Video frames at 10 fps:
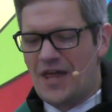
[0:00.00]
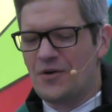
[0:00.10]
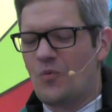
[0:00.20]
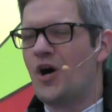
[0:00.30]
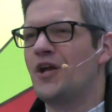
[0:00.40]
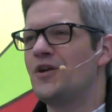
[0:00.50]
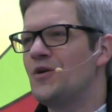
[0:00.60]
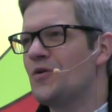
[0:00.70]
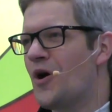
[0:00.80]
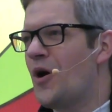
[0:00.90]
the one
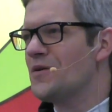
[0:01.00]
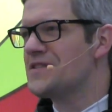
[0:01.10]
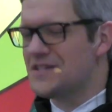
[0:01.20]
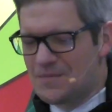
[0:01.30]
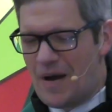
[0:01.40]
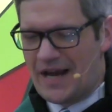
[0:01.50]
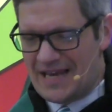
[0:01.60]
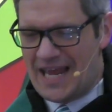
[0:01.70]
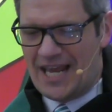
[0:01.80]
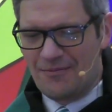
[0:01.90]
who calls us by
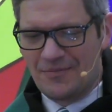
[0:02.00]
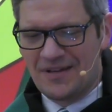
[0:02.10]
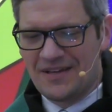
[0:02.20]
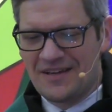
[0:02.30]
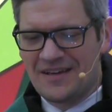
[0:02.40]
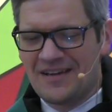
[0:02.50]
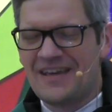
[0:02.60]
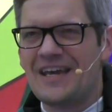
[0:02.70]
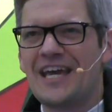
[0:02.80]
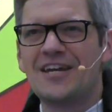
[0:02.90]
name
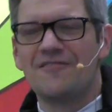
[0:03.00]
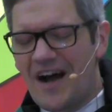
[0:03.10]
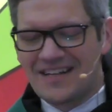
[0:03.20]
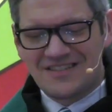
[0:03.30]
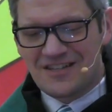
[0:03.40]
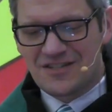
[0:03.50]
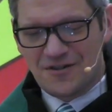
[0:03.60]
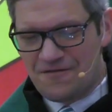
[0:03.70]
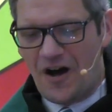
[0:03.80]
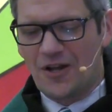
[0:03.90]
and invites us
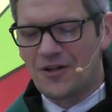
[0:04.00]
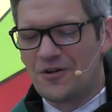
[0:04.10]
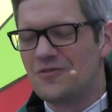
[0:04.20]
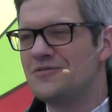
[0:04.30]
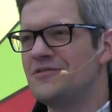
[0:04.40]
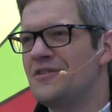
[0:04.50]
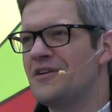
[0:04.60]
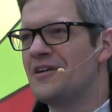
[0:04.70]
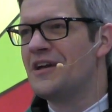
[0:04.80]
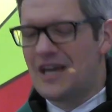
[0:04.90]
to follow
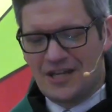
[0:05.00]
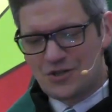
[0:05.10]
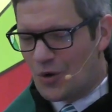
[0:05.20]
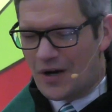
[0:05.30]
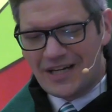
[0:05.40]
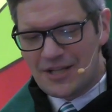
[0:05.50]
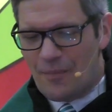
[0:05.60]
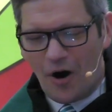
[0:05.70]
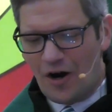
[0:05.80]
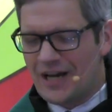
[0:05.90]
and join in the
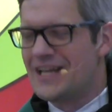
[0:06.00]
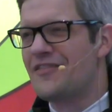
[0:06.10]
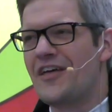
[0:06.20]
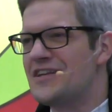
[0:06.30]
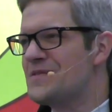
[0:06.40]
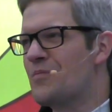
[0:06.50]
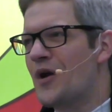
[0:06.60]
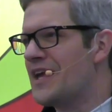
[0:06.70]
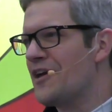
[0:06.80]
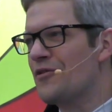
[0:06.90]
party that is
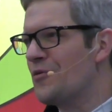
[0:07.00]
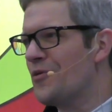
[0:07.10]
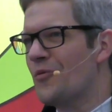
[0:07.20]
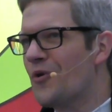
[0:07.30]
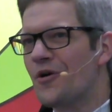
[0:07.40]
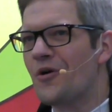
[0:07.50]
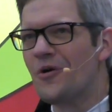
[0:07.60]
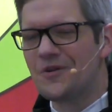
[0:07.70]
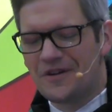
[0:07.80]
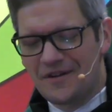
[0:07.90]
breaking through the
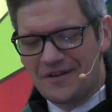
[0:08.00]
world.